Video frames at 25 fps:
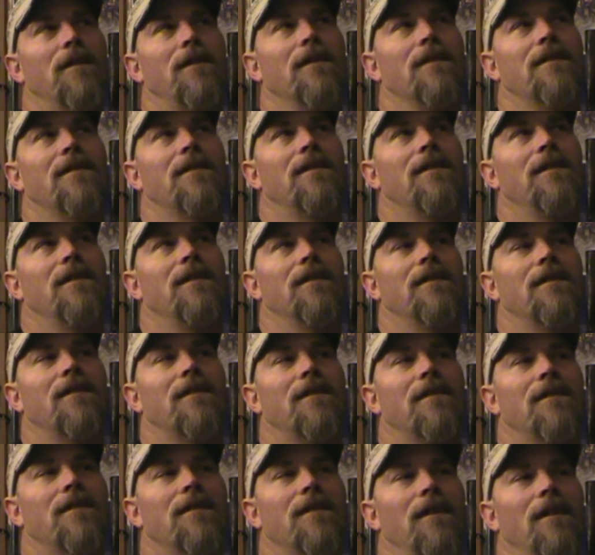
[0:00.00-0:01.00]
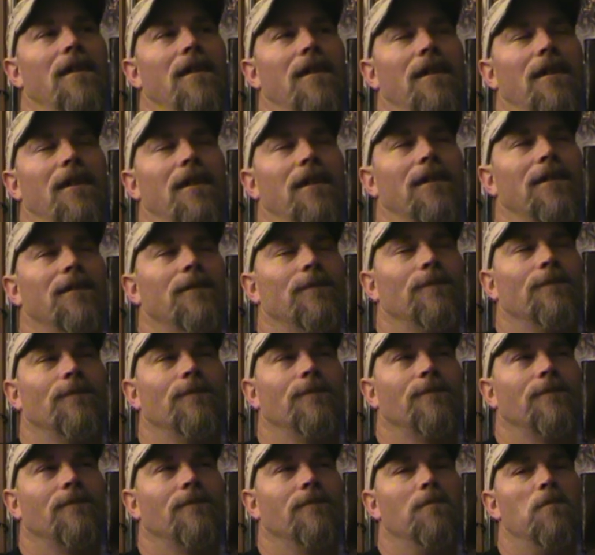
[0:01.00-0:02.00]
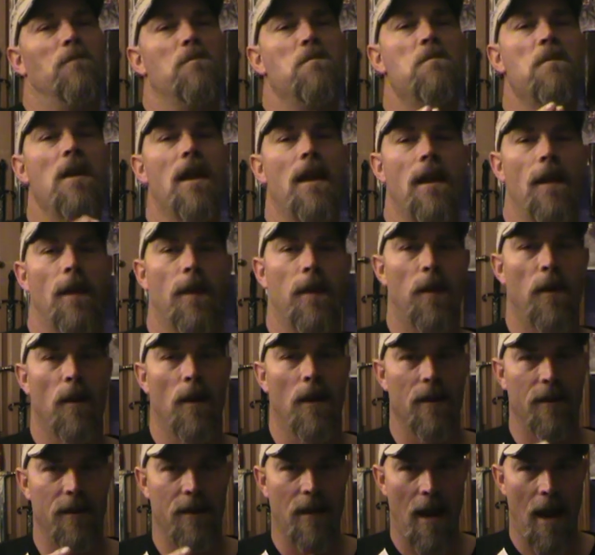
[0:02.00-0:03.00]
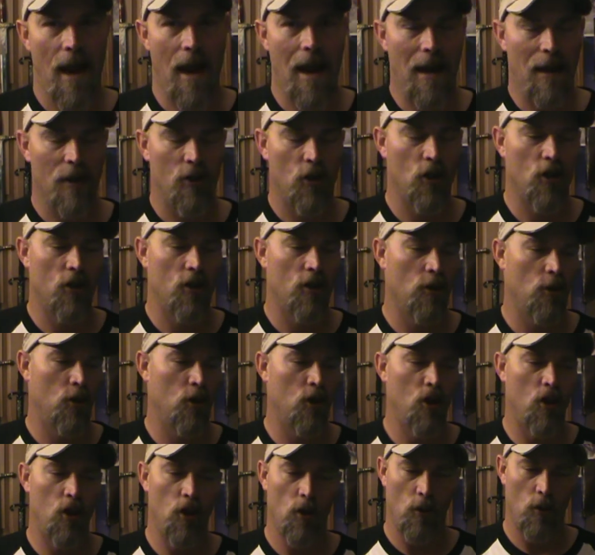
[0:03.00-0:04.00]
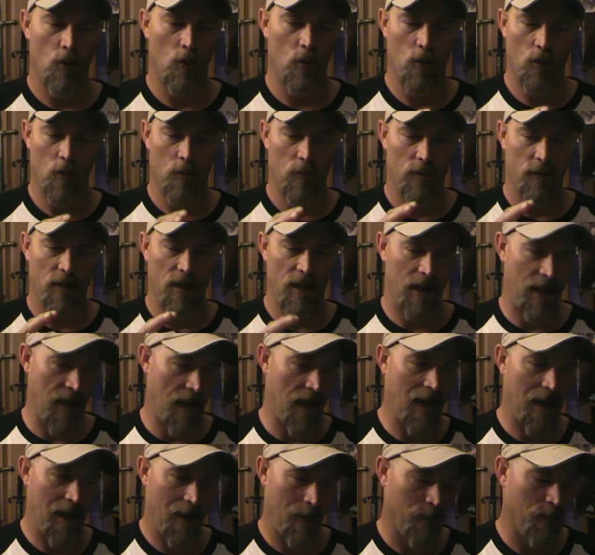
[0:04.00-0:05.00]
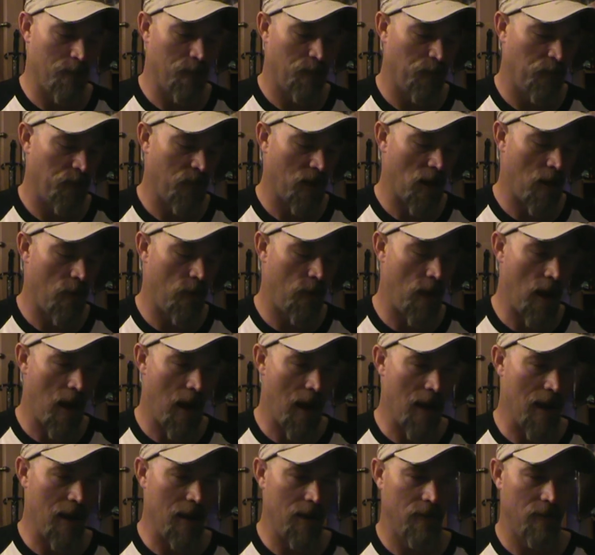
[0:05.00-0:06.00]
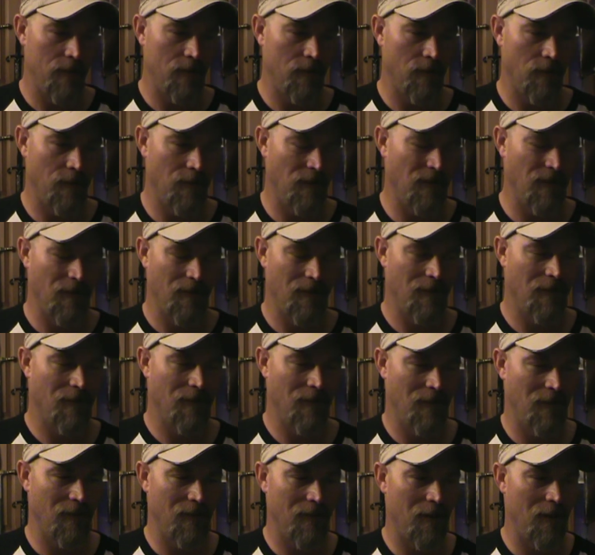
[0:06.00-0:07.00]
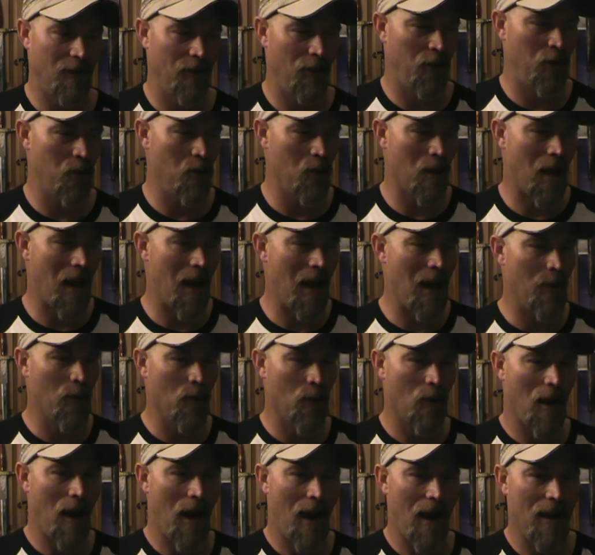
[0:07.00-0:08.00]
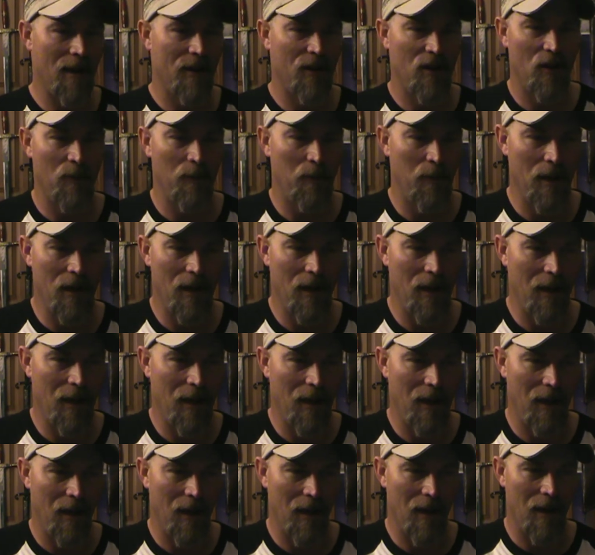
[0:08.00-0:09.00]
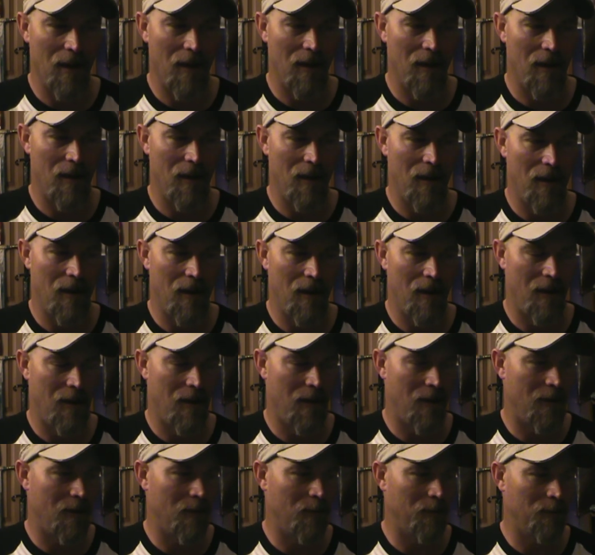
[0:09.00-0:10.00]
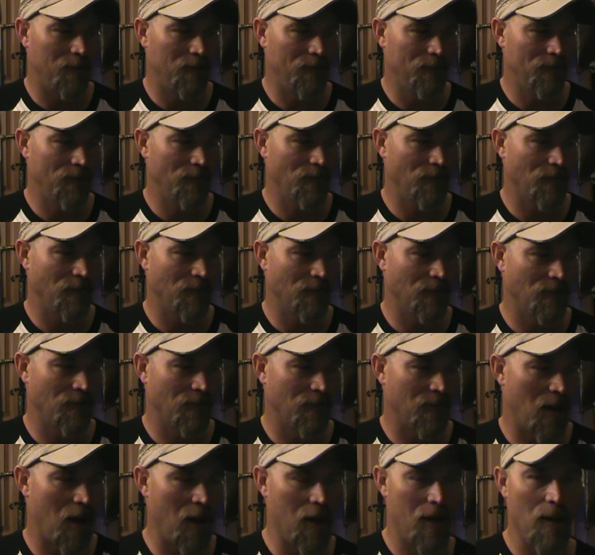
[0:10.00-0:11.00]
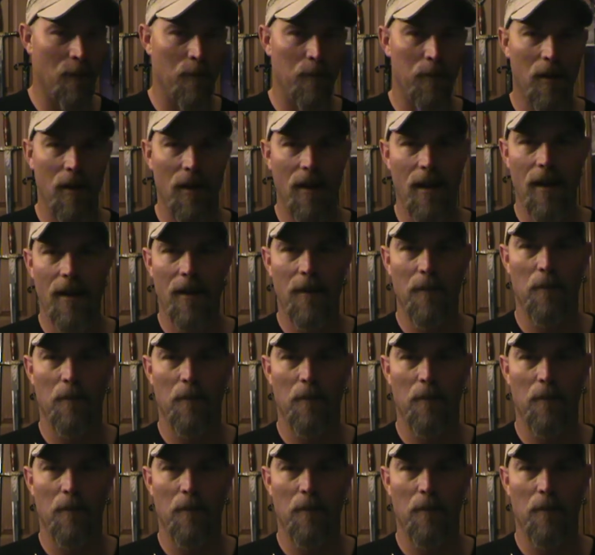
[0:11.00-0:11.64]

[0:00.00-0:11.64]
this? This myth attached to the game that you either had to be a complete